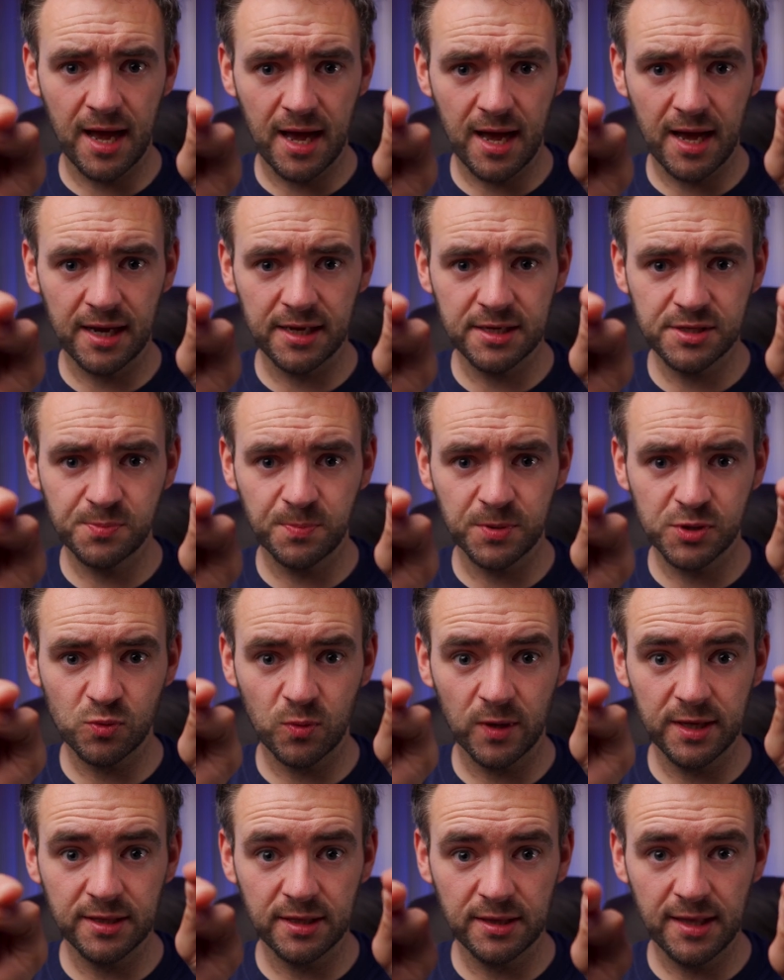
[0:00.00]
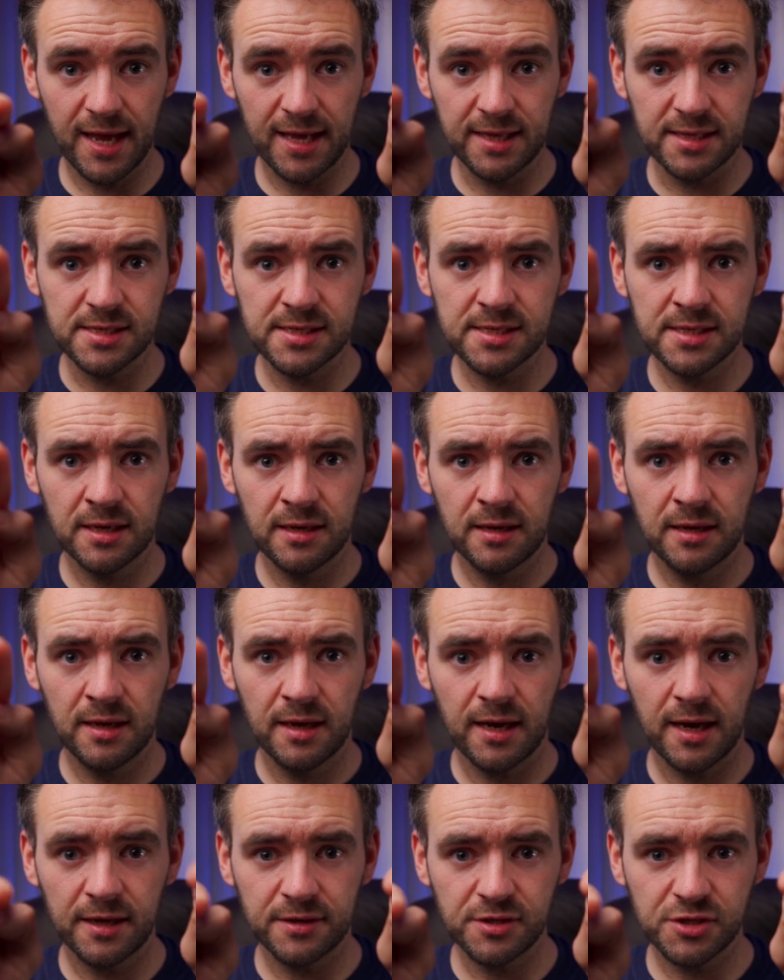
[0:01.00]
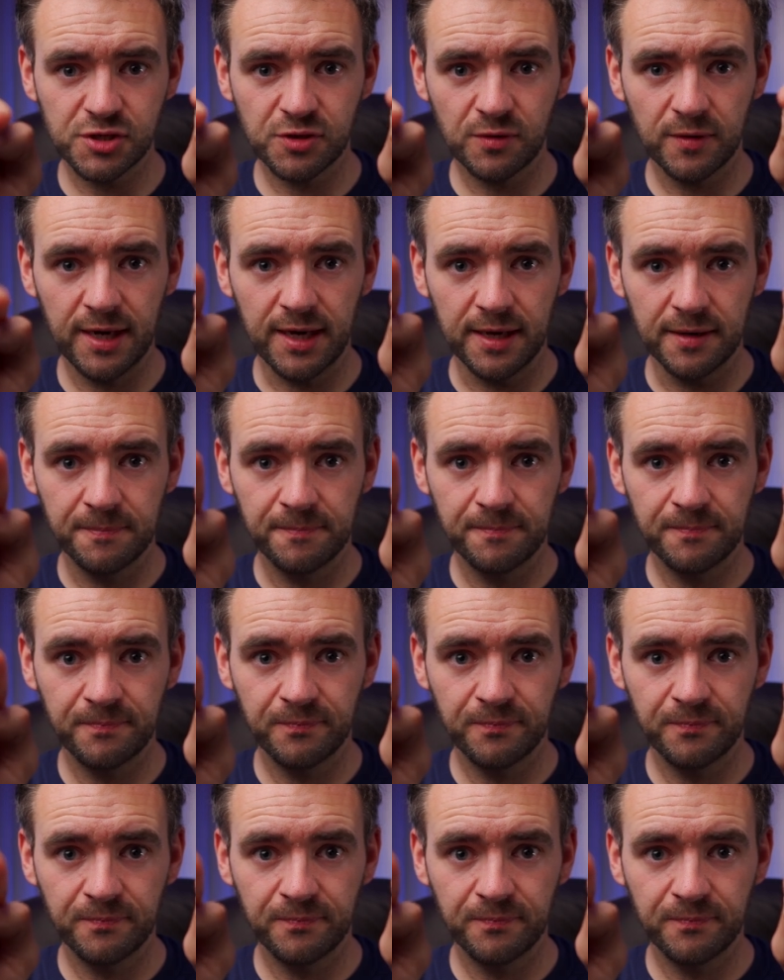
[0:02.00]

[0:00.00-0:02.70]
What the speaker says: eyes between the lens and the screen.